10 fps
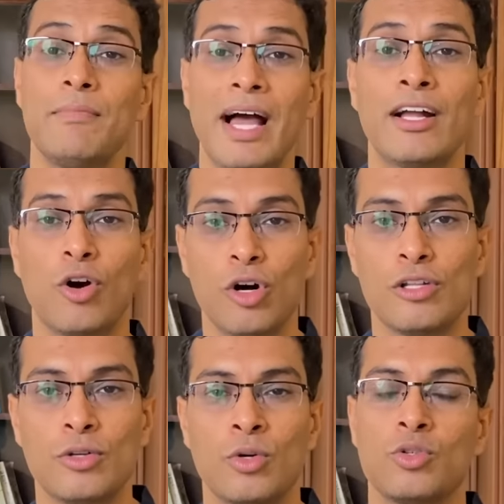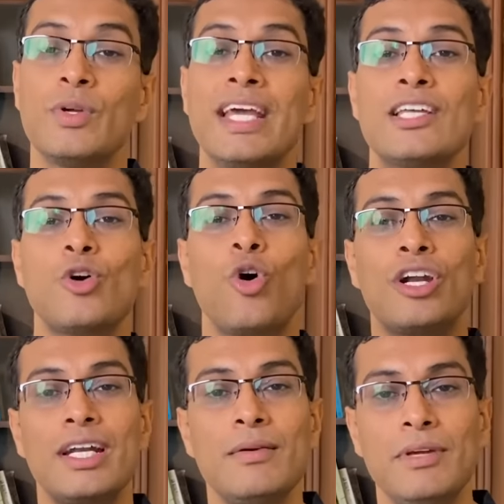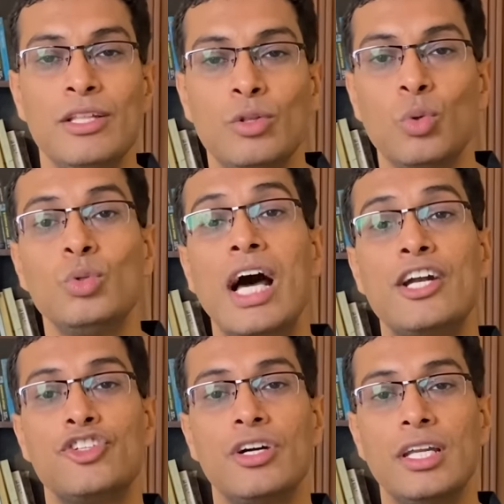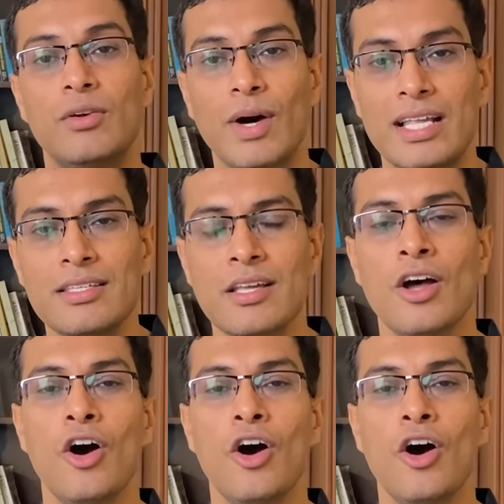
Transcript: Bank also. So he has already been through that journey once